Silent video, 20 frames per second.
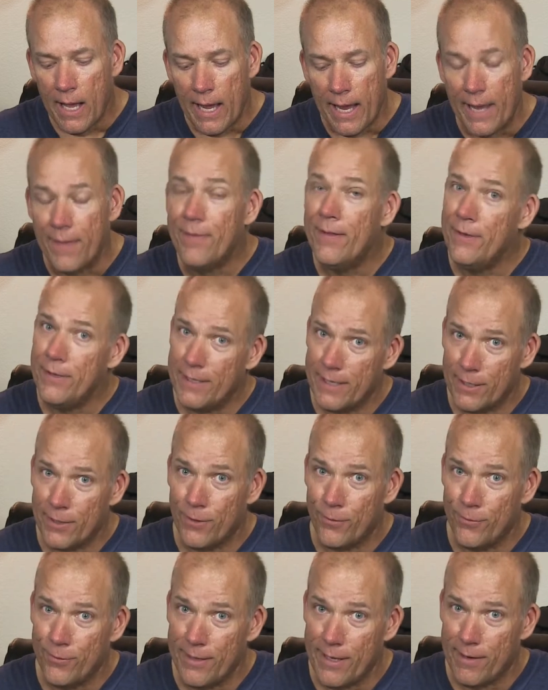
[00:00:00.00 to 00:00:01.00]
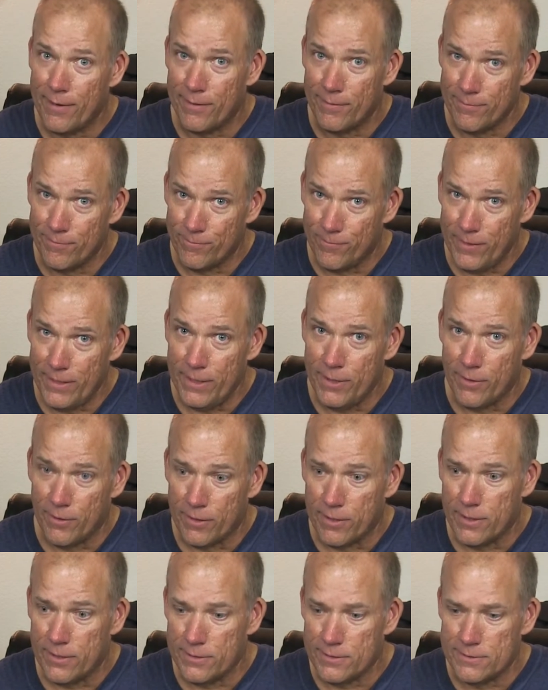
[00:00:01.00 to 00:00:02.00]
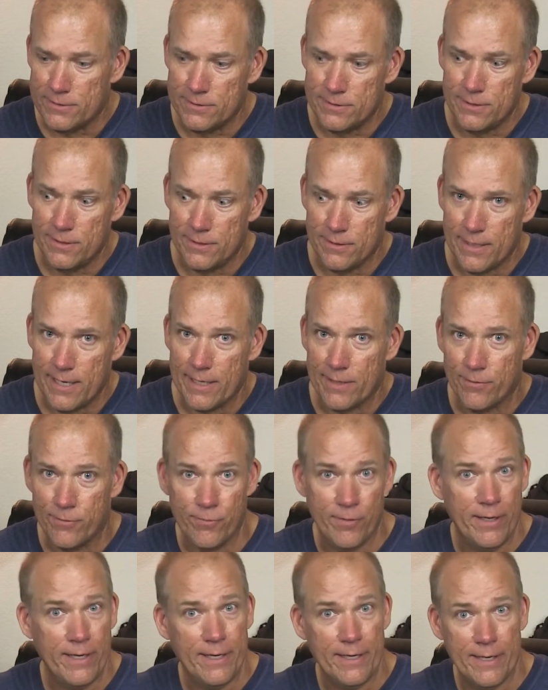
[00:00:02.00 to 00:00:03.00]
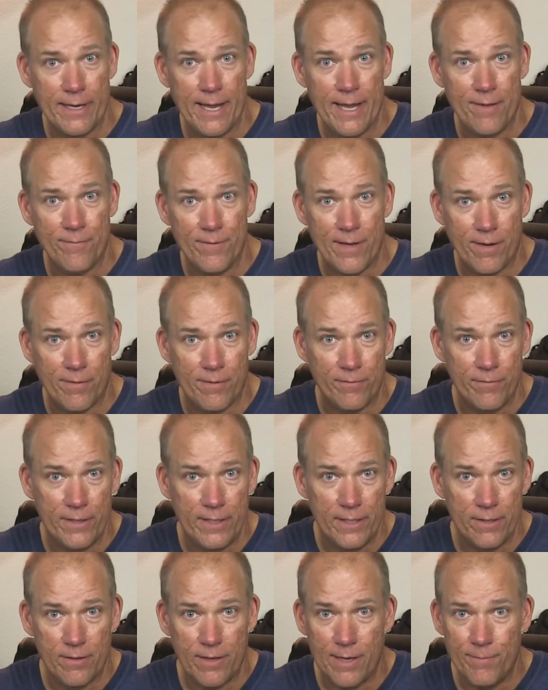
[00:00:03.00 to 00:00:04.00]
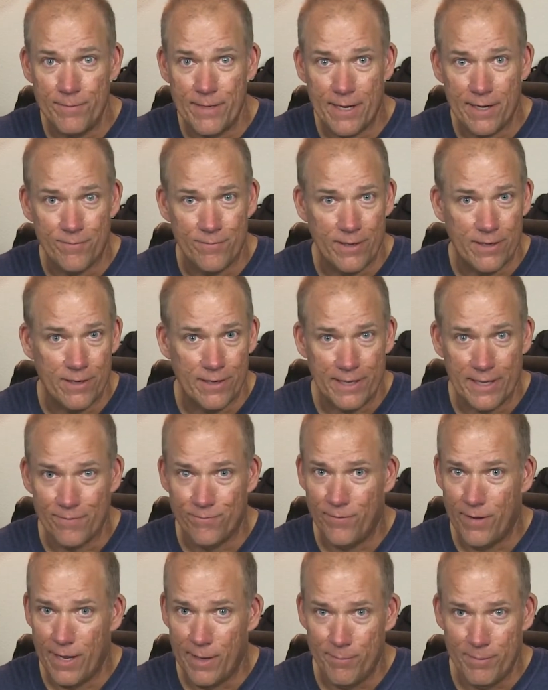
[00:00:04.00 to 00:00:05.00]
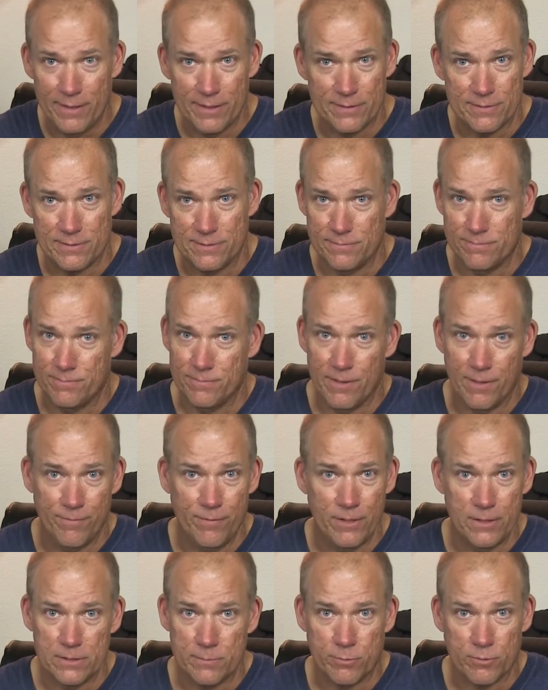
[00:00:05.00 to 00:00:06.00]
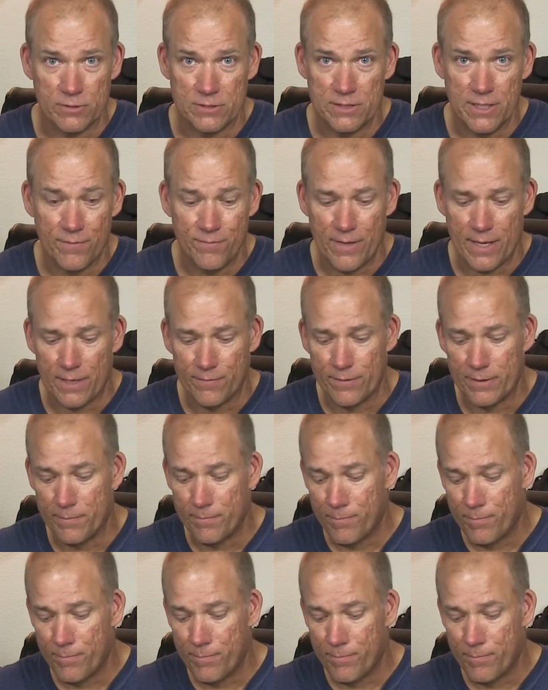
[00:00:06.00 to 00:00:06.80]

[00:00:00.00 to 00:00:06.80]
And then you got to go through that video, because, out of 3.5 hour video, I'm down if I'm going to get 5 minutes of usable stuff out of it.